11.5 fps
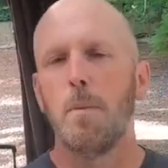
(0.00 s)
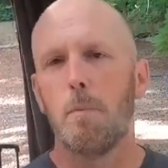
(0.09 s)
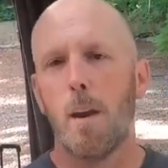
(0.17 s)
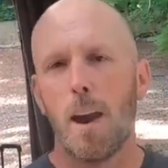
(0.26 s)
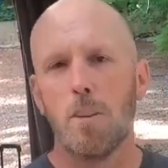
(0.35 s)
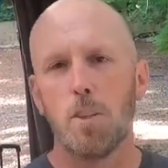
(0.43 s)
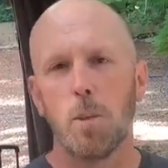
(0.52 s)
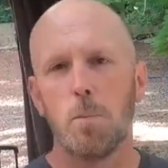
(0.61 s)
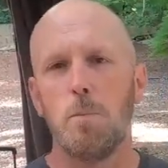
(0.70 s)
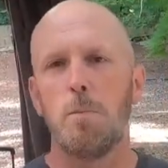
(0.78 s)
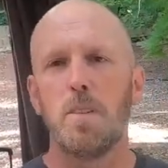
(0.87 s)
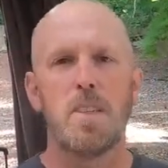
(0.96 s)

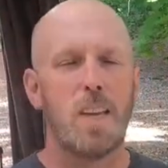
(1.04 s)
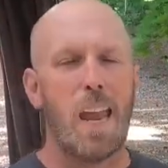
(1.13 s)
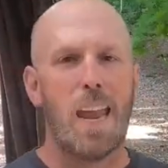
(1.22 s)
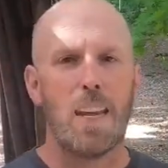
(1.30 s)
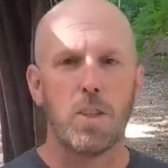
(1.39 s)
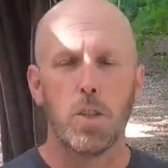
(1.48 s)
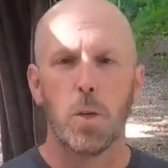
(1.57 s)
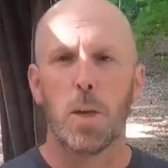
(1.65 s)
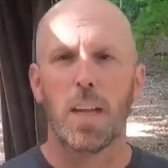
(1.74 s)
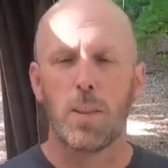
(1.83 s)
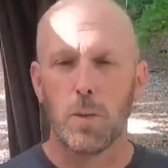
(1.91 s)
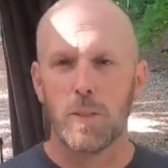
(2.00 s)
marjoram, sage. So you're
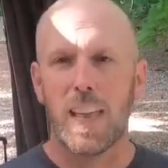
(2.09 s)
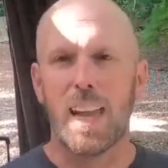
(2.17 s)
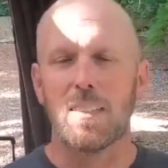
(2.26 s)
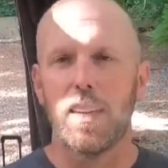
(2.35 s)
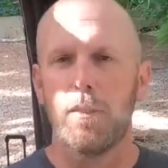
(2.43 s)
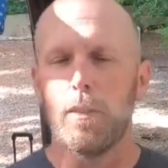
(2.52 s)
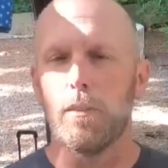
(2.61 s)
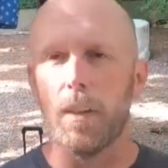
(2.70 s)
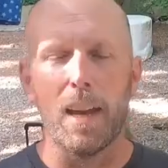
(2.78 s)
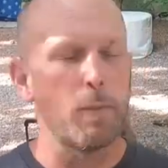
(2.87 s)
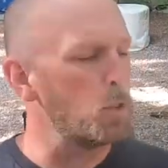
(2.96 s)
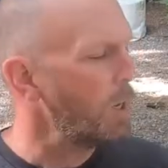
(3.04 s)
going to have those Thanksgiving
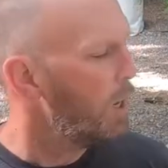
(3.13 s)
flavors.